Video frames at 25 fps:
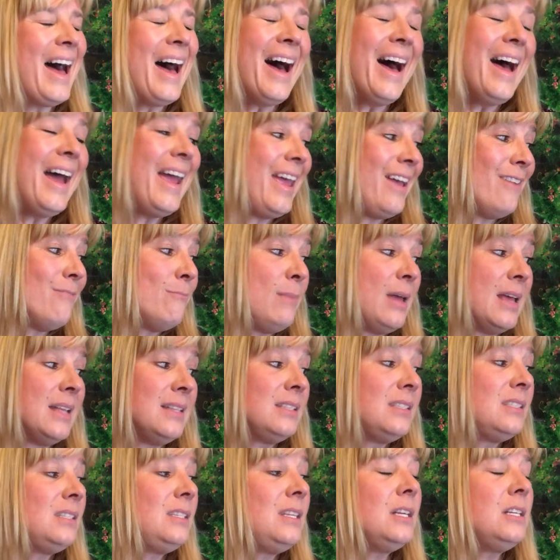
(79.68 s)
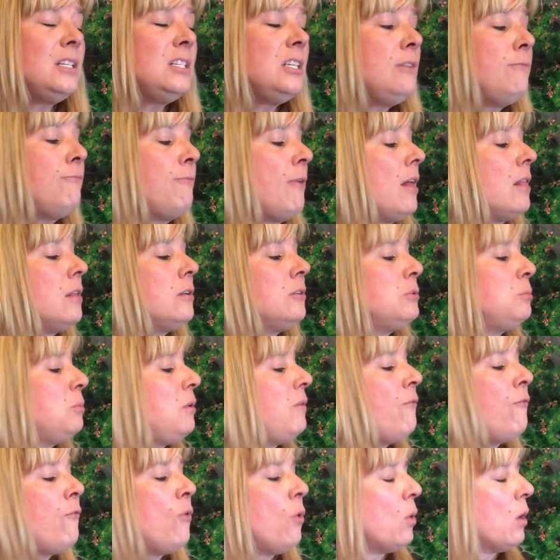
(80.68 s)
"I have met stingy fellows
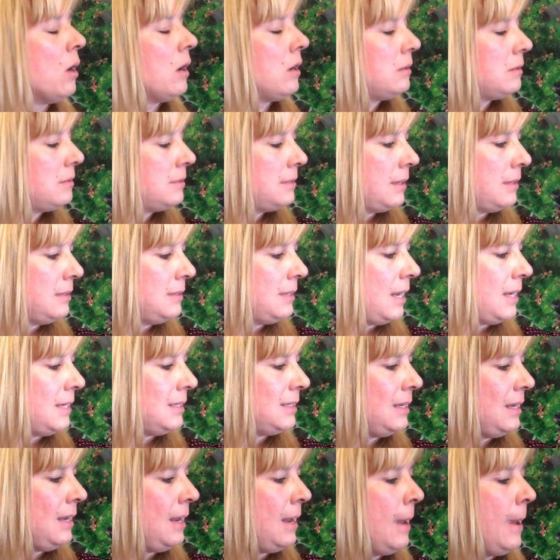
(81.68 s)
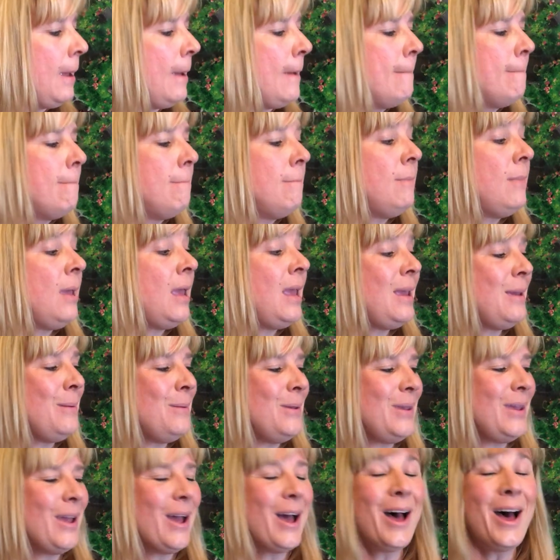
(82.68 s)
before," said Daisy.
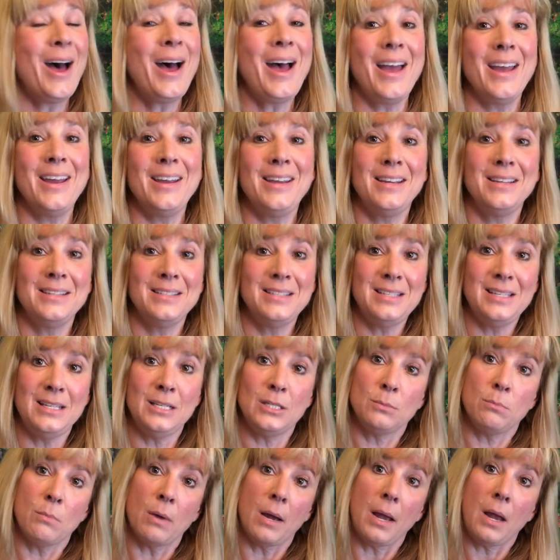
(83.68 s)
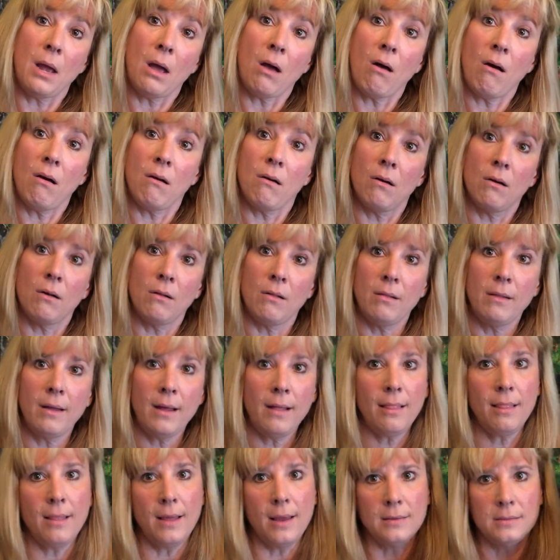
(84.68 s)
"Maybe I can teach my uncle
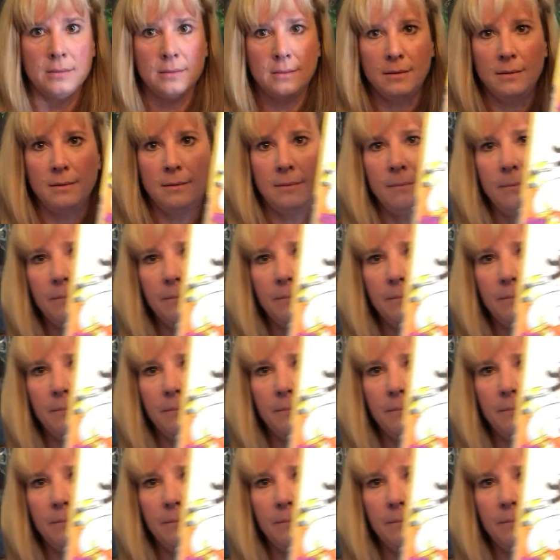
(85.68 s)
a lesson."